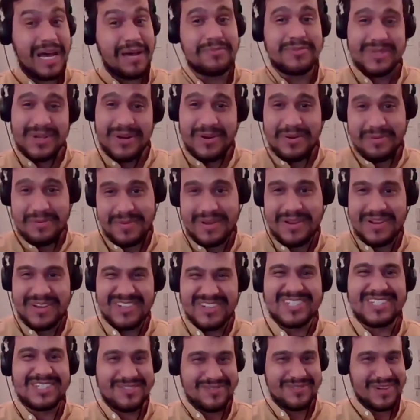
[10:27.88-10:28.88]
I'm sorry, my
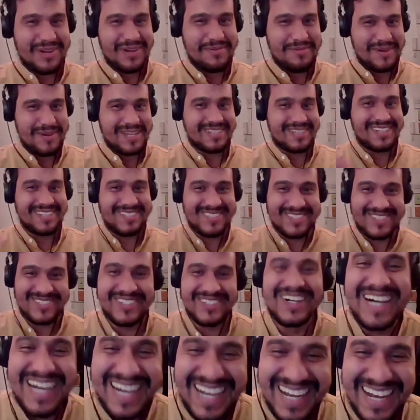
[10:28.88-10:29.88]
English is very bad.
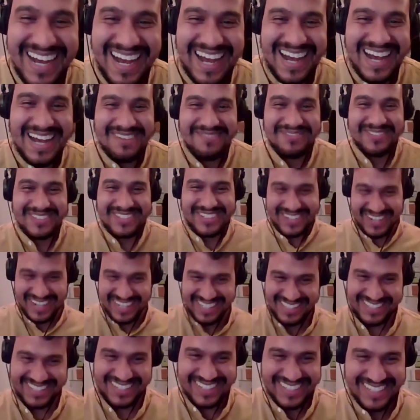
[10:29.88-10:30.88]
That's so okay. That's okay.
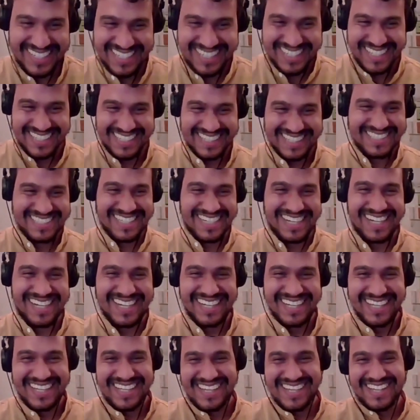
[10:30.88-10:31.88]
I can still follow you
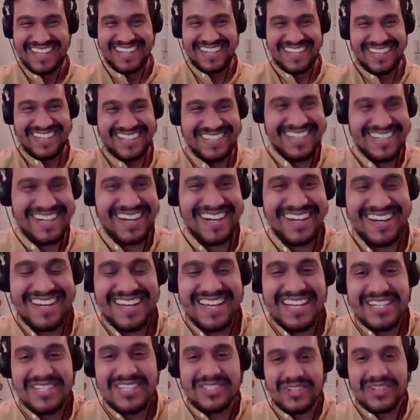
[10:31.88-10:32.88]
yeah.
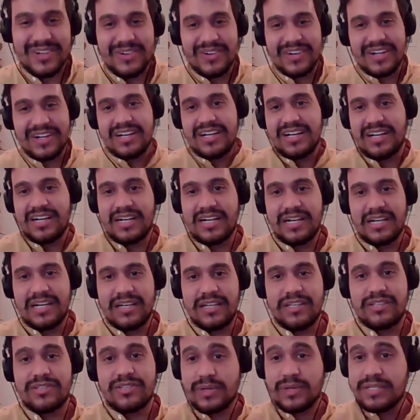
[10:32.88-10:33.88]
So
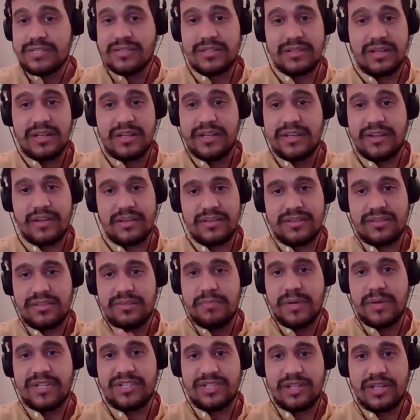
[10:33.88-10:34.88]
uh, it was like the
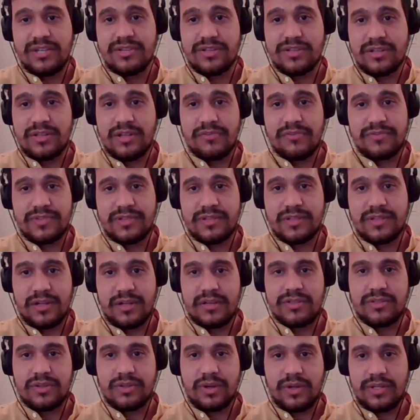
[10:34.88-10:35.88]
imagination of
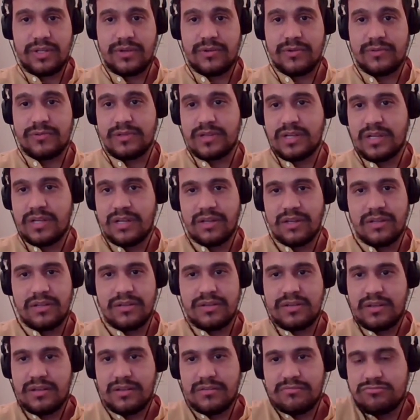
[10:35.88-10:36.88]
Tonio.
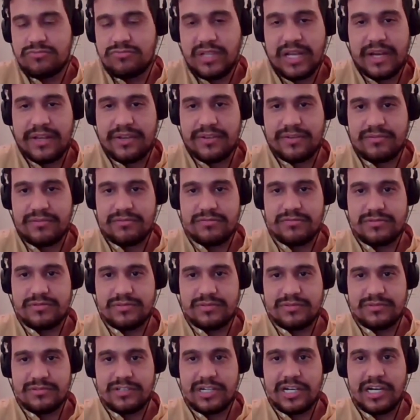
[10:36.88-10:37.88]
Like,
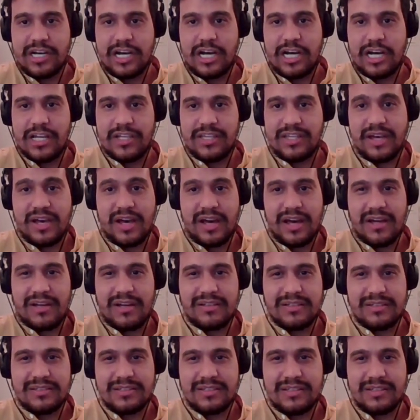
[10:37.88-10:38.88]
uh,
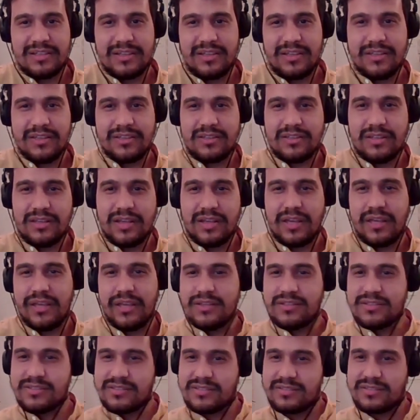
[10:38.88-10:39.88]
yeah, it,
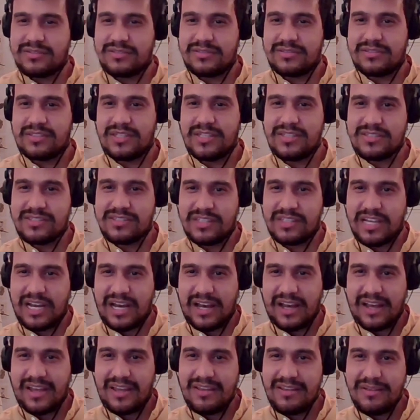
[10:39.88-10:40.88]
he's this
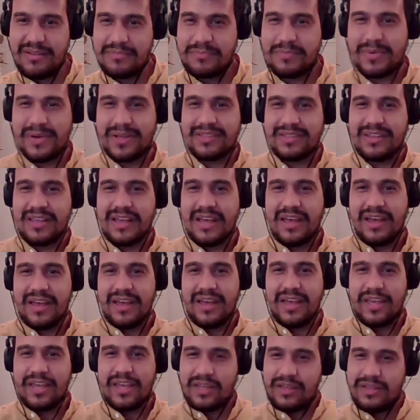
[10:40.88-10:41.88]
guy, but
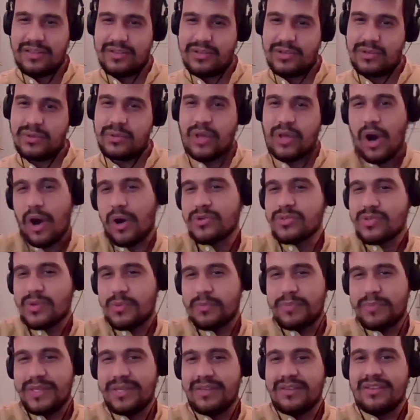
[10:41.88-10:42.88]
he could
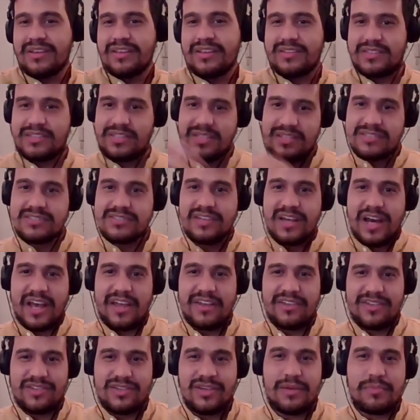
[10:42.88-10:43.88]
also be this guy
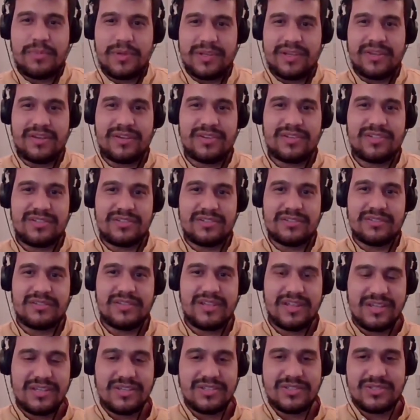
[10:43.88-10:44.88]
in the application.
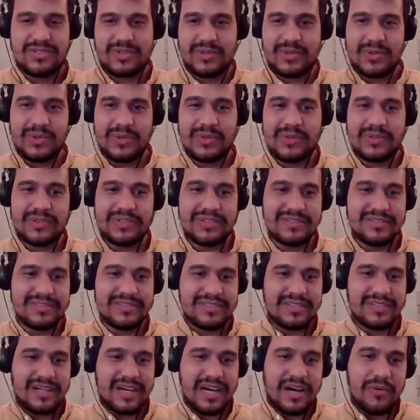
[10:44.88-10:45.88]
So
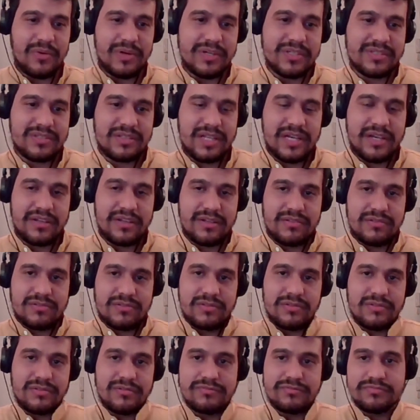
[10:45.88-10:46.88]
I was like
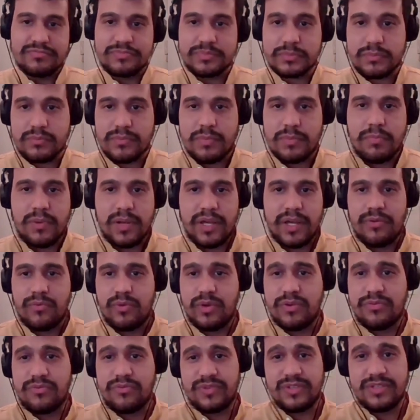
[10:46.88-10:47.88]
um, playing
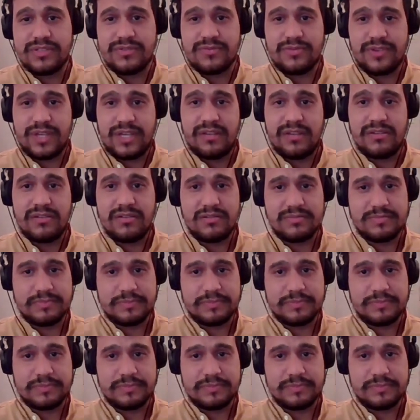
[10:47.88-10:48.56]
with this thing.